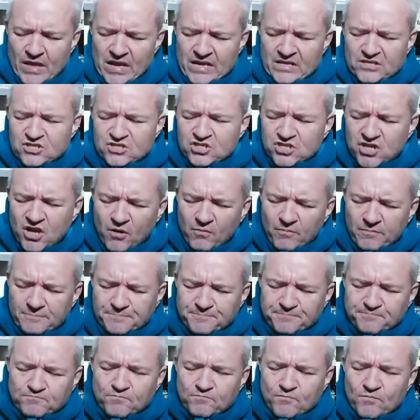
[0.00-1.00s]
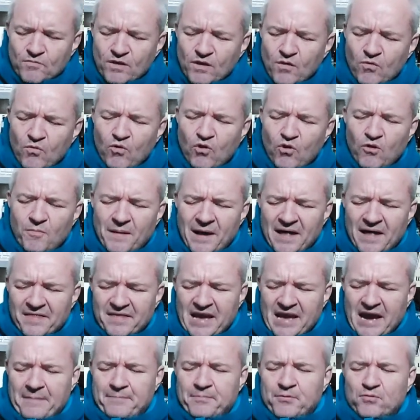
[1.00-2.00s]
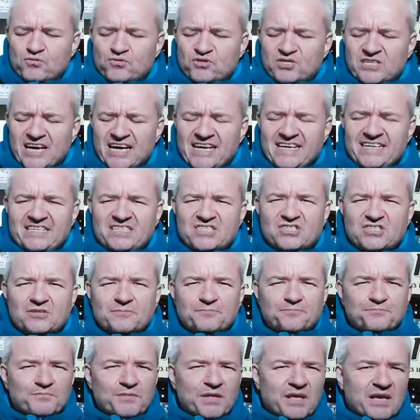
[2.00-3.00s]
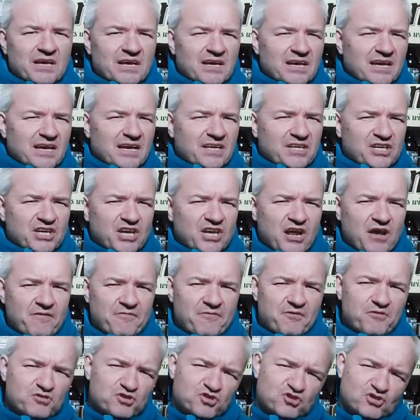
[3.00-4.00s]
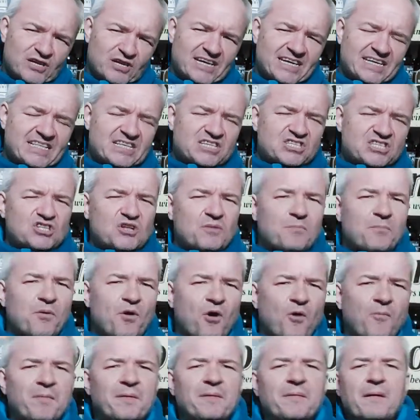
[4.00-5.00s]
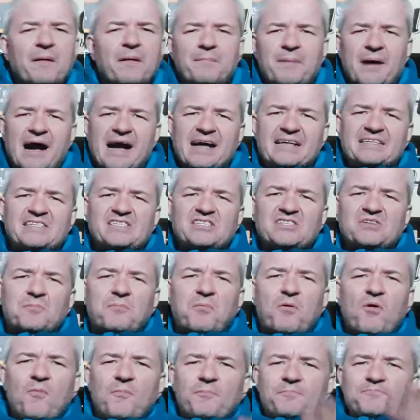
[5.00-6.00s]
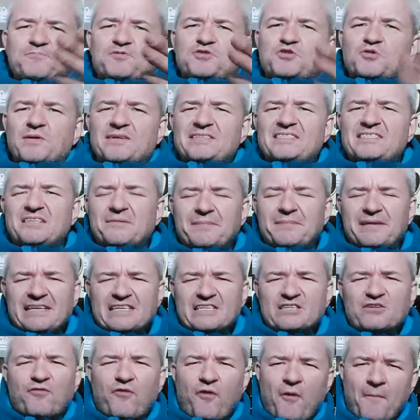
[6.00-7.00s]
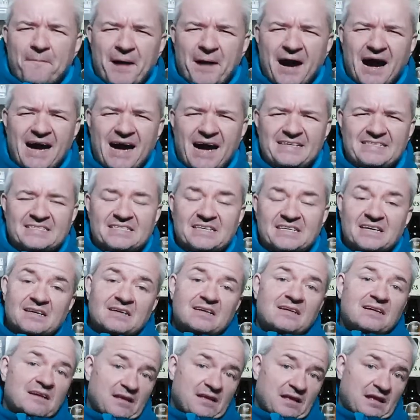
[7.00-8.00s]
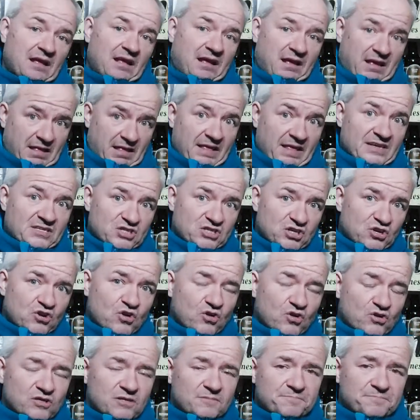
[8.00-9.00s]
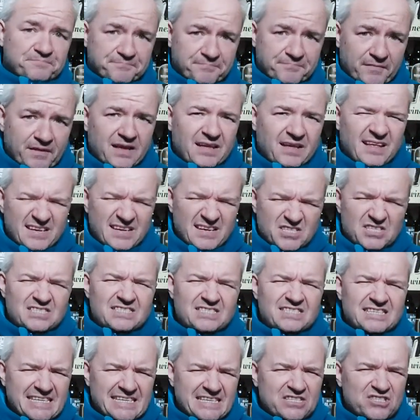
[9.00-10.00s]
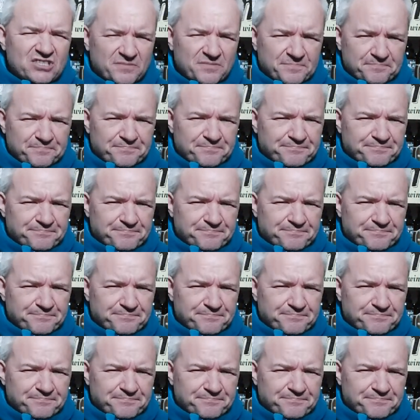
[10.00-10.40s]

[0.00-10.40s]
So, all about the apple taste. And you know, if you was drinking this in a pub, pint in the pub, 20 minutes for a pint, that's a decent